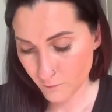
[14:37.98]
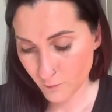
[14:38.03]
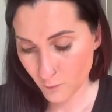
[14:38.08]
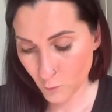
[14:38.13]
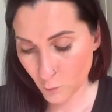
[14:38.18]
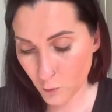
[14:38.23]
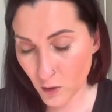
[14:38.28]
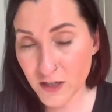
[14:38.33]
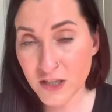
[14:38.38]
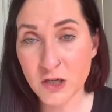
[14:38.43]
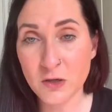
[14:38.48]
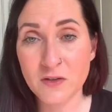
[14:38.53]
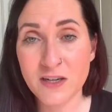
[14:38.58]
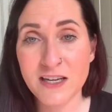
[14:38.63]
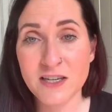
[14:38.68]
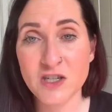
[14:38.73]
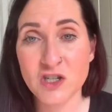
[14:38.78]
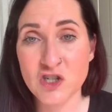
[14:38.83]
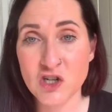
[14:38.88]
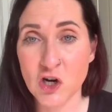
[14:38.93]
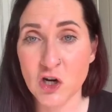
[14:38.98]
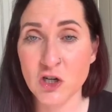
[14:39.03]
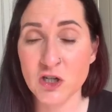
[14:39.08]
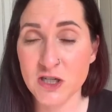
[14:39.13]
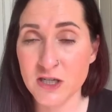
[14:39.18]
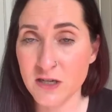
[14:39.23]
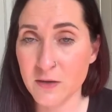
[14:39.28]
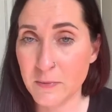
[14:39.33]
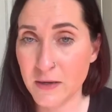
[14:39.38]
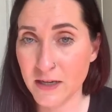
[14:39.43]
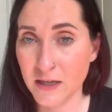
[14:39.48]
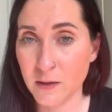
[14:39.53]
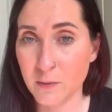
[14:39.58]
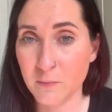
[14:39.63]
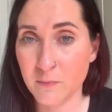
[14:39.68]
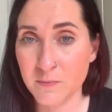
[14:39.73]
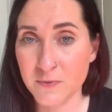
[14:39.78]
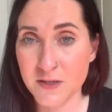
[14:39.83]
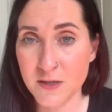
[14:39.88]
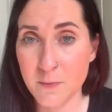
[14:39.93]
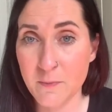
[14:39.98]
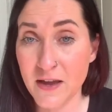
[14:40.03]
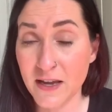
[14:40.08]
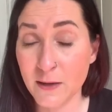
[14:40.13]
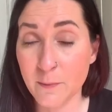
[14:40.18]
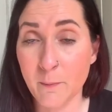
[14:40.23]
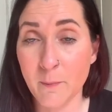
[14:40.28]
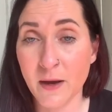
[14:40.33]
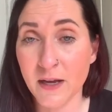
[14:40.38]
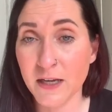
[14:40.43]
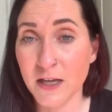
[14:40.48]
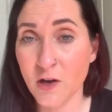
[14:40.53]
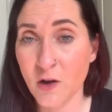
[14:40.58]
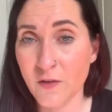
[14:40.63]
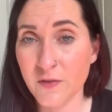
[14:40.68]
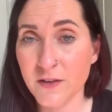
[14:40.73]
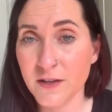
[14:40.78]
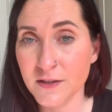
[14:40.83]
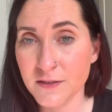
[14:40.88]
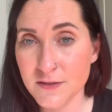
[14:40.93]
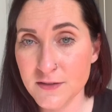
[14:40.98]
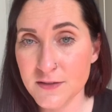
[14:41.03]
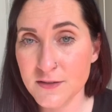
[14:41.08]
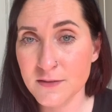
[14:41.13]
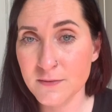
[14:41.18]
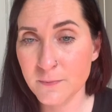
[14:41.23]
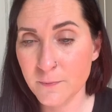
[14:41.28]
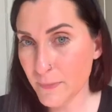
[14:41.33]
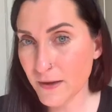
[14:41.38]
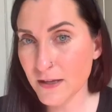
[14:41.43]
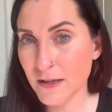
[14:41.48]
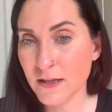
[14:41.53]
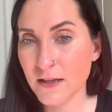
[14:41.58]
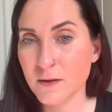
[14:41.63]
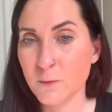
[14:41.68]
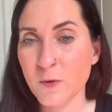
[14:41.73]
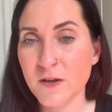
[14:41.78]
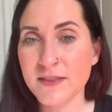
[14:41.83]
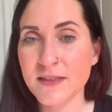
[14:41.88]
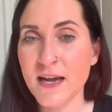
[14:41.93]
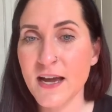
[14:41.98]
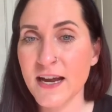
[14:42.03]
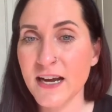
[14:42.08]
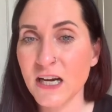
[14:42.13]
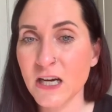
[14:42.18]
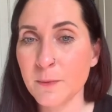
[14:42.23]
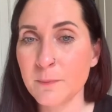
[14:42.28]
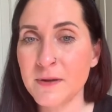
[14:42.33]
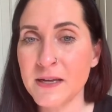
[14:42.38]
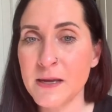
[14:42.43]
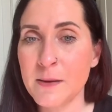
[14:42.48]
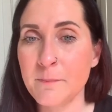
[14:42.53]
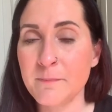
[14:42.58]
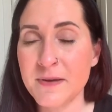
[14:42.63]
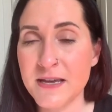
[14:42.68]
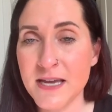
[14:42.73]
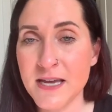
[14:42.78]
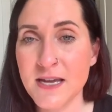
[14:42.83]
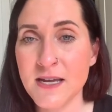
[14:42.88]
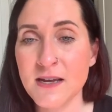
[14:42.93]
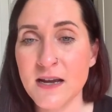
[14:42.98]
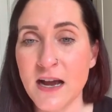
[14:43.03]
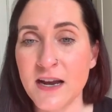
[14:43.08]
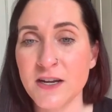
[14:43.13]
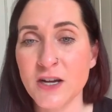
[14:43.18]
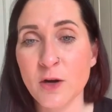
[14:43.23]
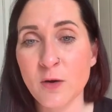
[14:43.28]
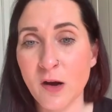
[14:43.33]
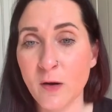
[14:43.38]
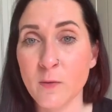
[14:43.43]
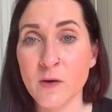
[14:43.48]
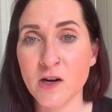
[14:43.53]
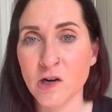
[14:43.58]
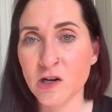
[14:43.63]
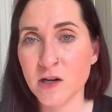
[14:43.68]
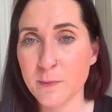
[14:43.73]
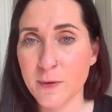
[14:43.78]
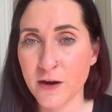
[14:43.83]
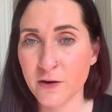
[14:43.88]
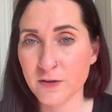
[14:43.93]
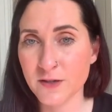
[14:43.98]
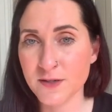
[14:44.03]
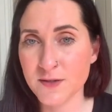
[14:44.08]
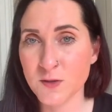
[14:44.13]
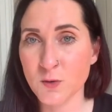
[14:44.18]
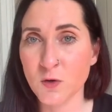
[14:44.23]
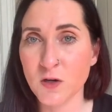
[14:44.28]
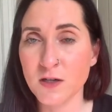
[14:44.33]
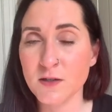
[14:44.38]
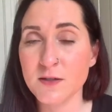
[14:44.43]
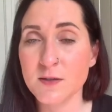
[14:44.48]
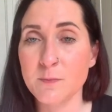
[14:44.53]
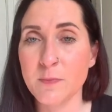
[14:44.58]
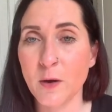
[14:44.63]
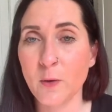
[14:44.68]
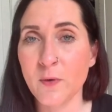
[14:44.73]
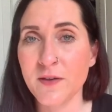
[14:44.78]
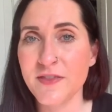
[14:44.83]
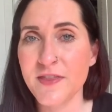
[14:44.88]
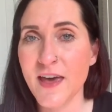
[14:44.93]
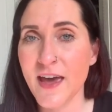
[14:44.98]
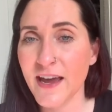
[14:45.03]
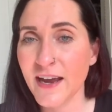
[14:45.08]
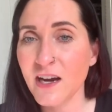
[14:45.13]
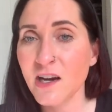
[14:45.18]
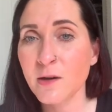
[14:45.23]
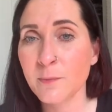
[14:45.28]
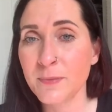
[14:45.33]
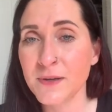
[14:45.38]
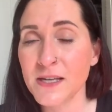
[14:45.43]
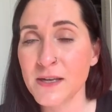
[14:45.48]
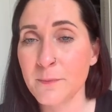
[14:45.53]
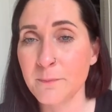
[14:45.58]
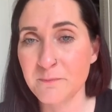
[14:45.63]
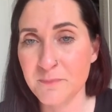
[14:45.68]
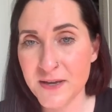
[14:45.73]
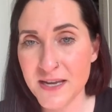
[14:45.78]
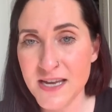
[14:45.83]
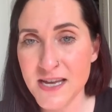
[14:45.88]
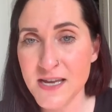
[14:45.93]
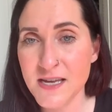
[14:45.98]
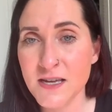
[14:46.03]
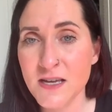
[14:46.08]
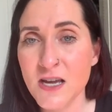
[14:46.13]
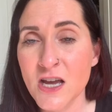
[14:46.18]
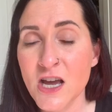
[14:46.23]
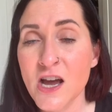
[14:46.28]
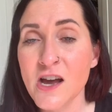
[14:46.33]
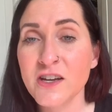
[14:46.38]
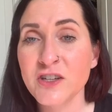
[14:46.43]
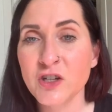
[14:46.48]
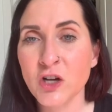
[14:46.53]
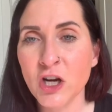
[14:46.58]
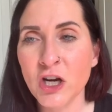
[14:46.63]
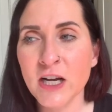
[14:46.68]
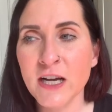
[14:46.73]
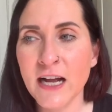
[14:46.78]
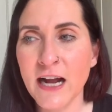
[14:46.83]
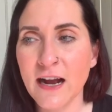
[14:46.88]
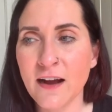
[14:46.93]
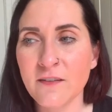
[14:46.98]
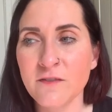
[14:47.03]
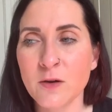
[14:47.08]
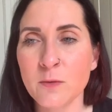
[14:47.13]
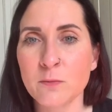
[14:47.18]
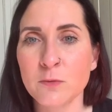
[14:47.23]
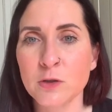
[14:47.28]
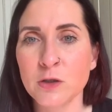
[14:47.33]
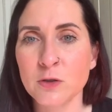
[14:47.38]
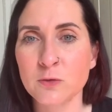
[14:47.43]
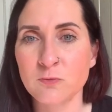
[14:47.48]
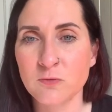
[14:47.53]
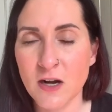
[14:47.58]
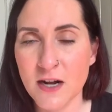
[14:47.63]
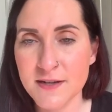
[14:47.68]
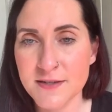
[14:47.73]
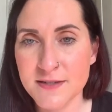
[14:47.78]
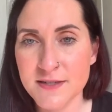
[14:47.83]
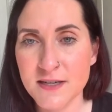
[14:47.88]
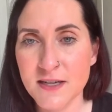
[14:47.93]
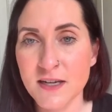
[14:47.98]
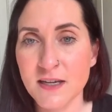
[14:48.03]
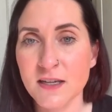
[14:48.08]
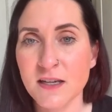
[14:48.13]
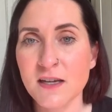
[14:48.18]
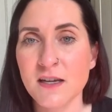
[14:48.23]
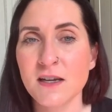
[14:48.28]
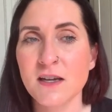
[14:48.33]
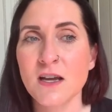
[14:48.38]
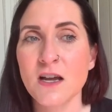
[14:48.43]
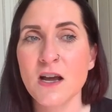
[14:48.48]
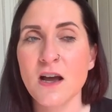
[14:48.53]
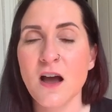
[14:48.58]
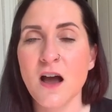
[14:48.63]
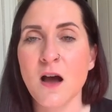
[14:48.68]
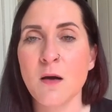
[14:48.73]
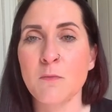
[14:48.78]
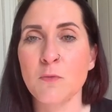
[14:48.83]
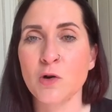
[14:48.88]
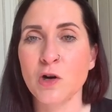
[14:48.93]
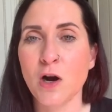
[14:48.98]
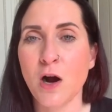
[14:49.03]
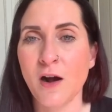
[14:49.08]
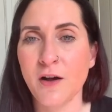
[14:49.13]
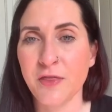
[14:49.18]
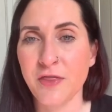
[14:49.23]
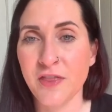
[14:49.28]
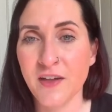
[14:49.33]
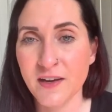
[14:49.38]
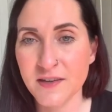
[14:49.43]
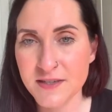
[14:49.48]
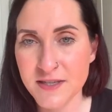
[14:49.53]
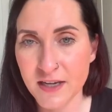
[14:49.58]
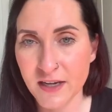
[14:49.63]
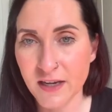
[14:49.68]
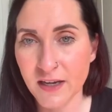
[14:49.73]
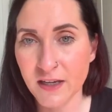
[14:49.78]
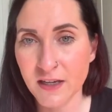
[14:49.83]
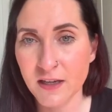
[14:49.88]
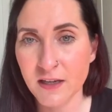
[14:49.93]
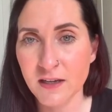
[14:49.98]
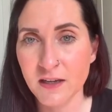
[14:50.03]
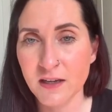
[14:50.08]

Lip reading: what you need to charge to make money on this. But with the Airbnb, I know I went on about resorts, but with the Airbnb, you're going to have a more rustic, a more authentic,